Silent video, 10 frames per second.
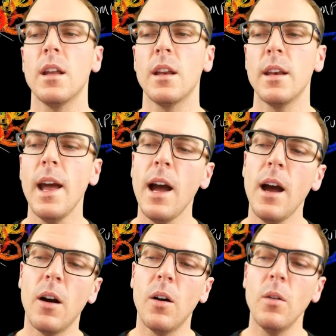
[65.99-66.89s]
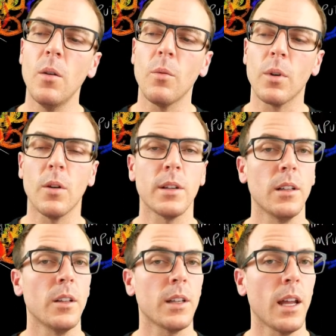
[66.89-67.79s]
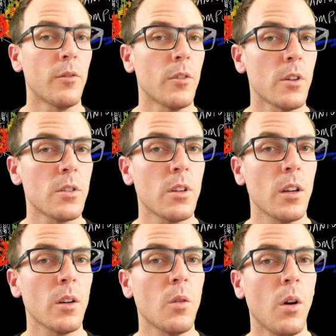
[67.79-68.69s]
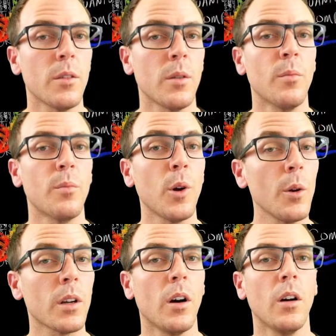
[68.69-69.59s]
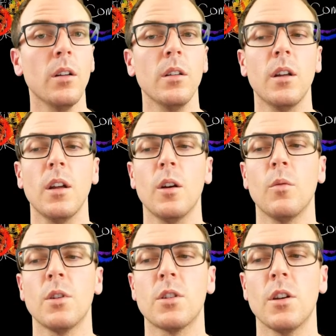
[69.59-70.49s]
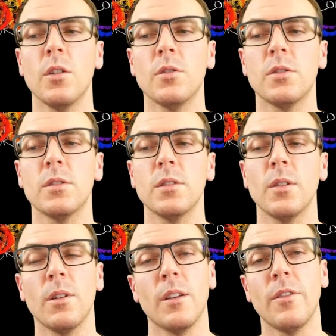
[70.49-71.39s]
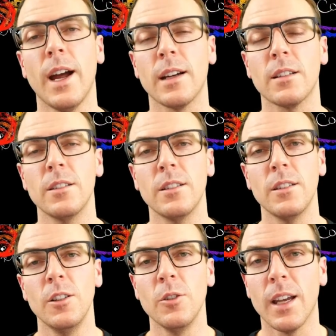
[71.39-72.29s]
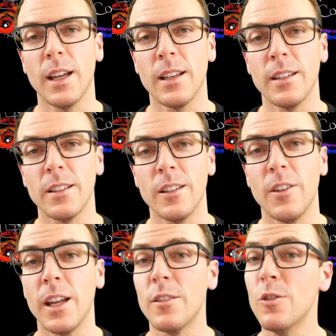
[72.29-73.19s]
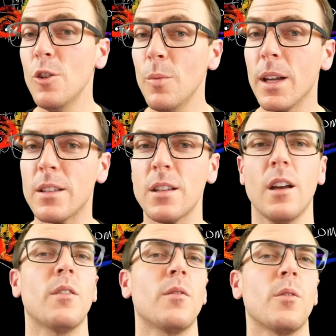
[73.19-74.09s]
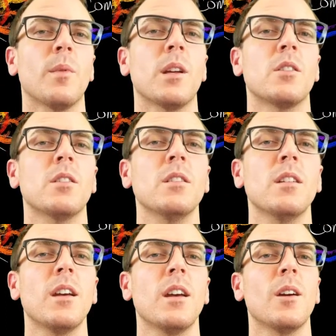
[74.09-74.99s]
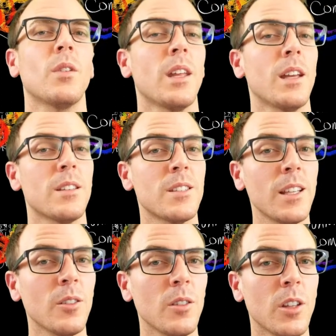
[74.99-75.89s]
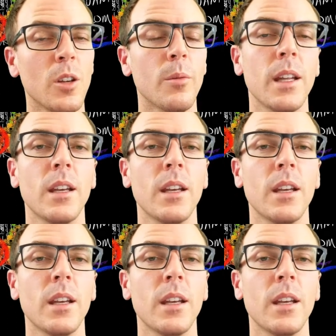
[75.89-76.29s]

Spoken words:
Now we're going to look at our first quantum protocol, which shows, in fact, you can convey 2 bits of information with a single qubit,